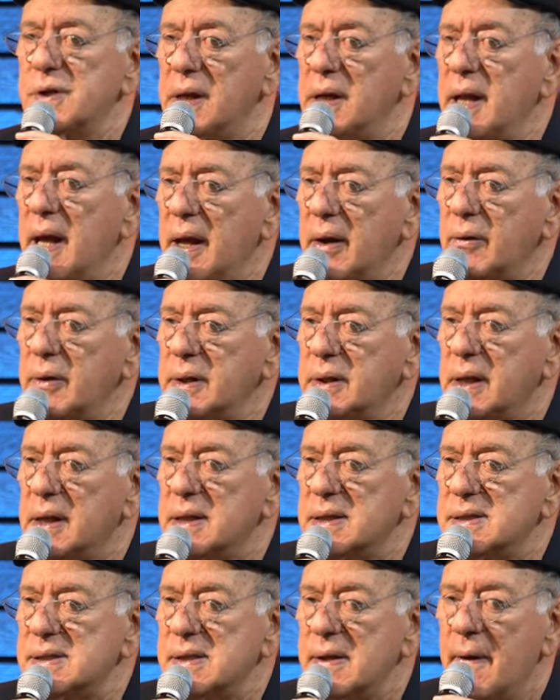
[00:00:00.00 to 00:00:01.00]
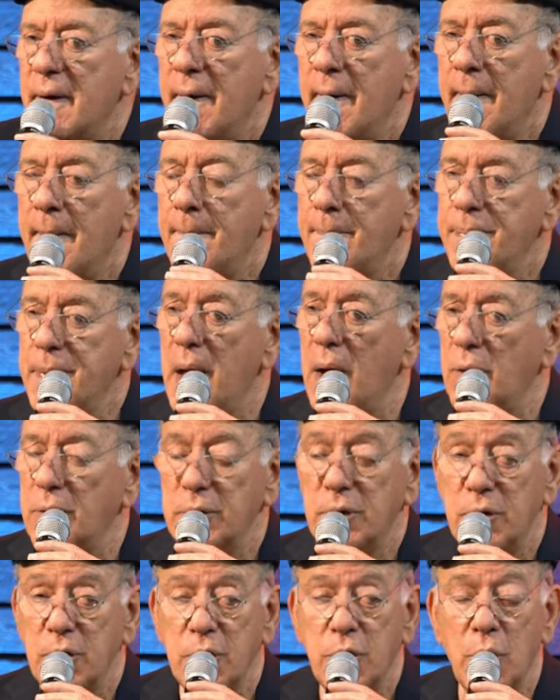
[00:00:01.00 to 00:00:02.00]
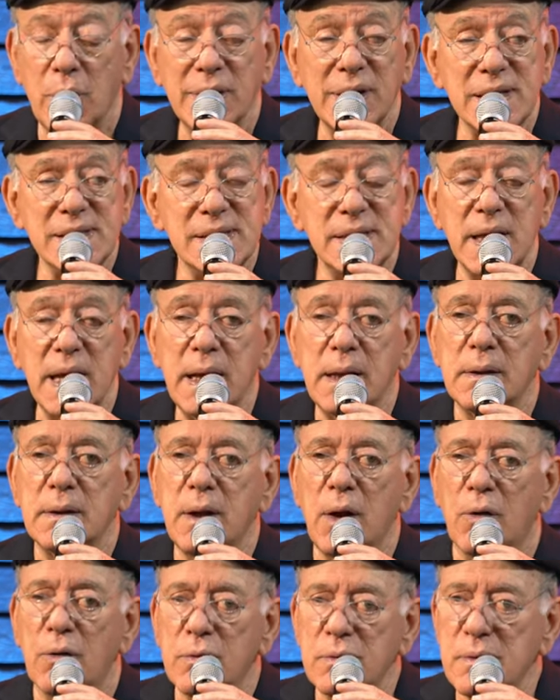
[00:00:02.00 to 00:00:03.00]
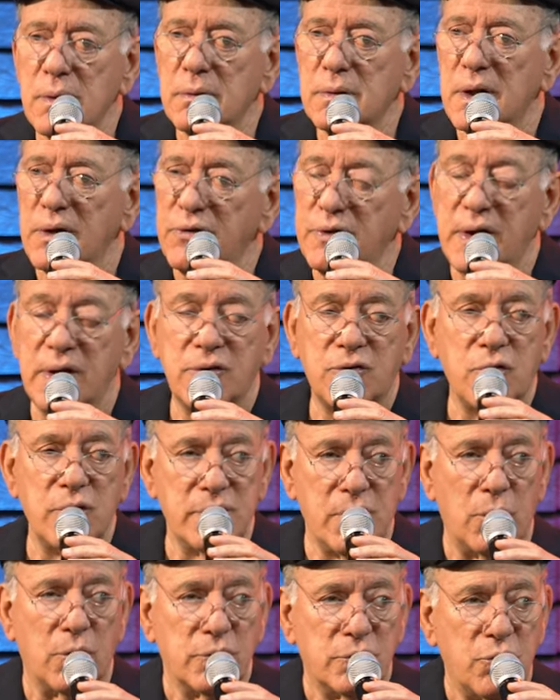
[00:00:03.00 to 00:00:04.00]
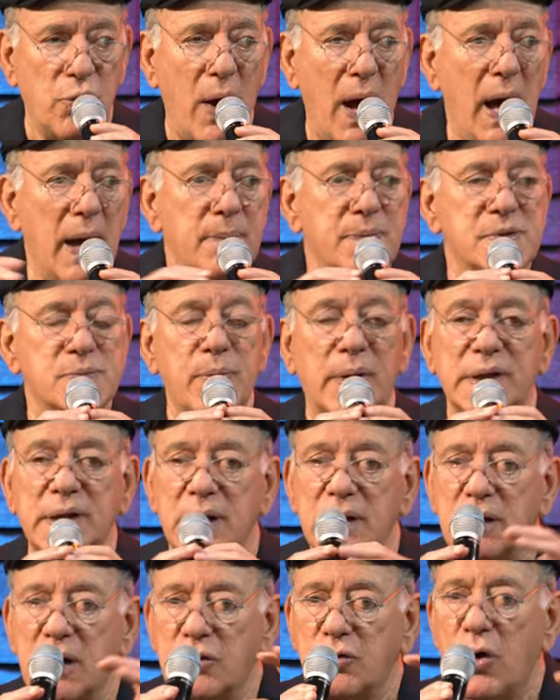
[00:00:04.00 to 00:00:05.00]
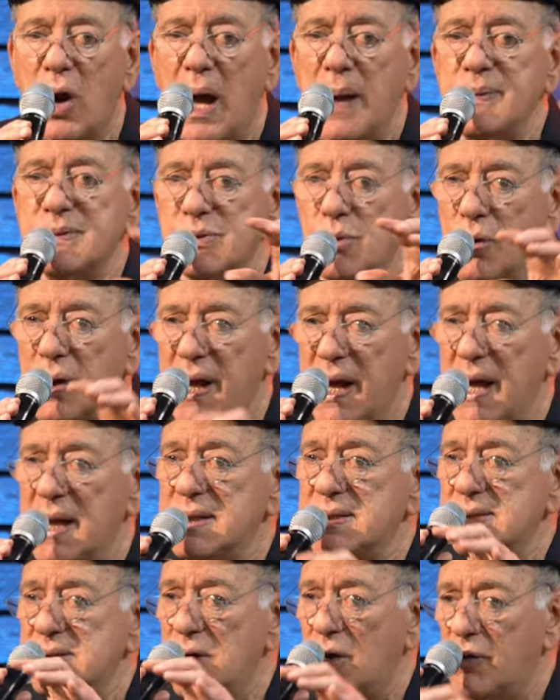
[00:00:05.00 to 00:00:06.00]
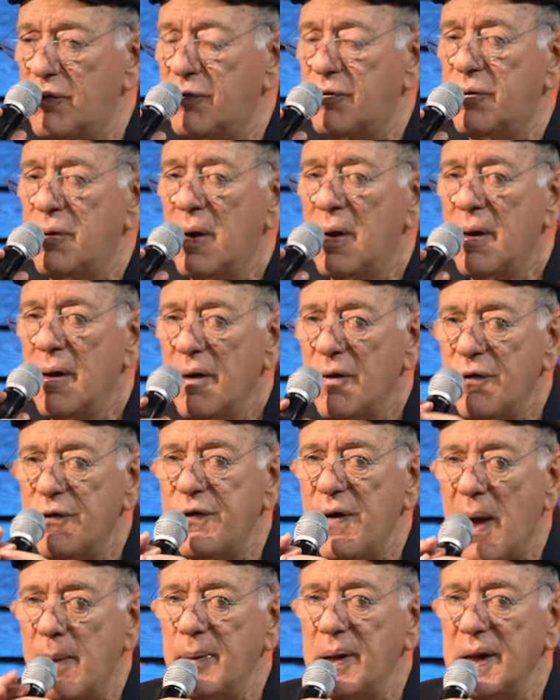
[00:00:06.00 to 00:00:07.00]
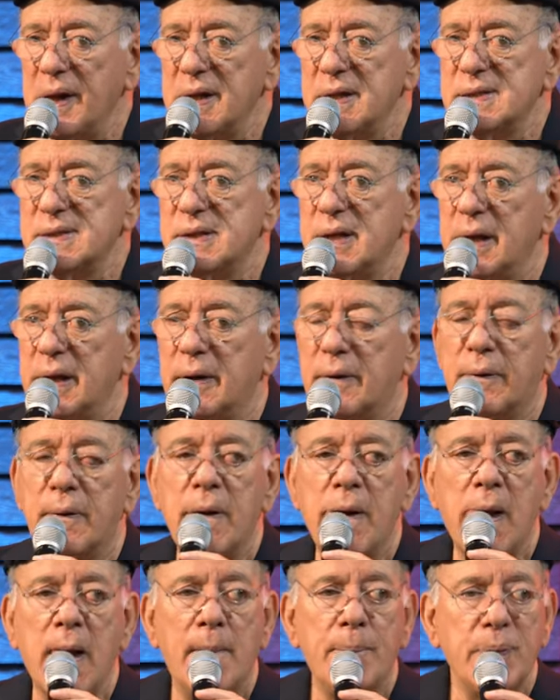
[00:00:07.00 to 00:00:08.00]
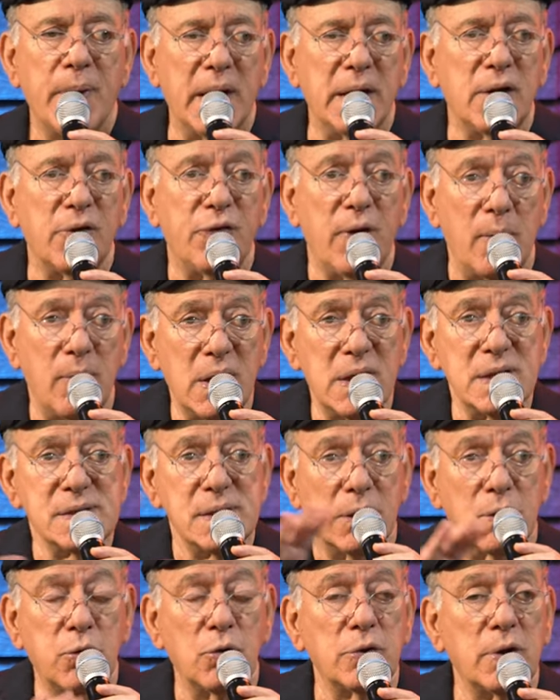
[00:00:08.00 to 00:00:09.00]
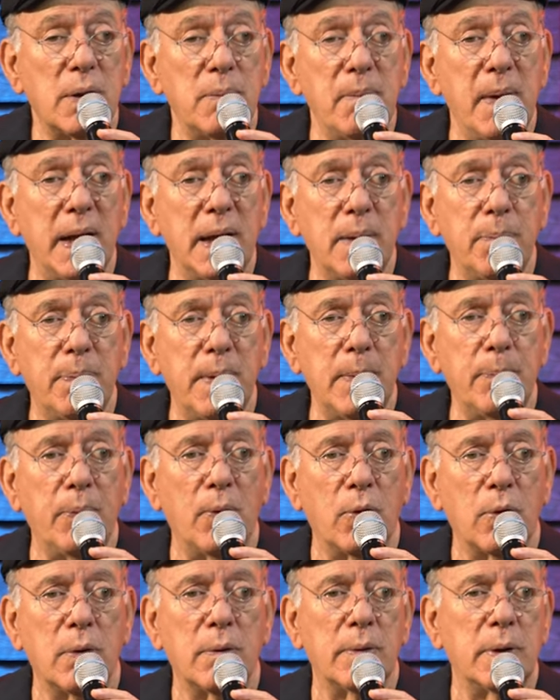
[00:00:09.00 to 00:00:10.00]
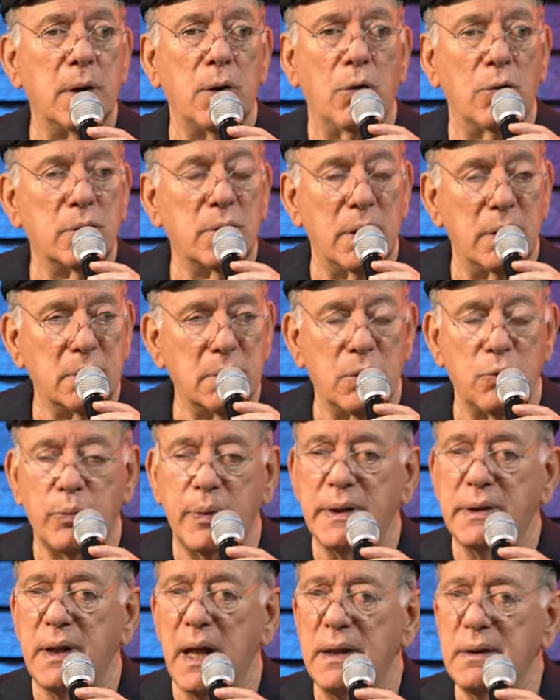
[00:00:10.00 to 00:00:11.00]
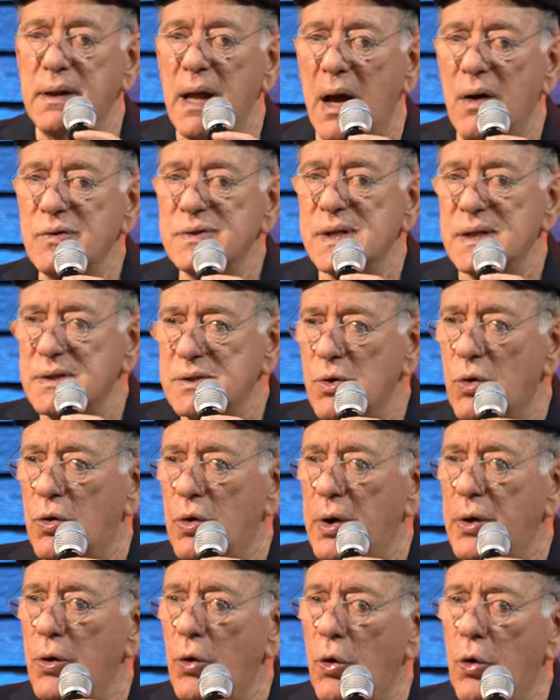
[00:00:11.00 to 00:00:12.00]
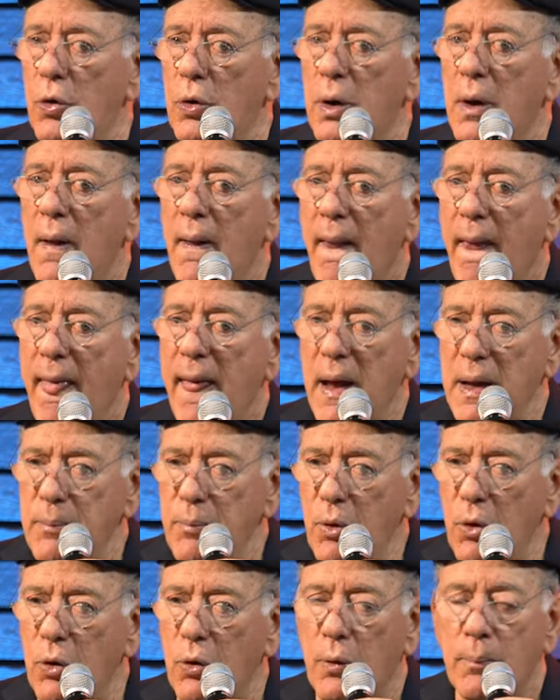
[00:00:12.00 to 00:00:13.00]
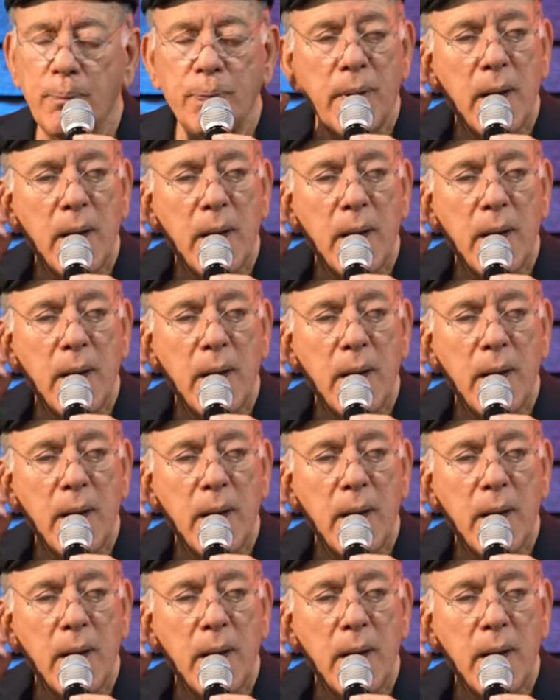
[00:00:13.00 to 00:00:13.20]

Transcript: inheritance. Now, you understand, there are tribes, but in the tribes were heads of families there. And the families included many people. You know, it could be 10,000 all in all and more.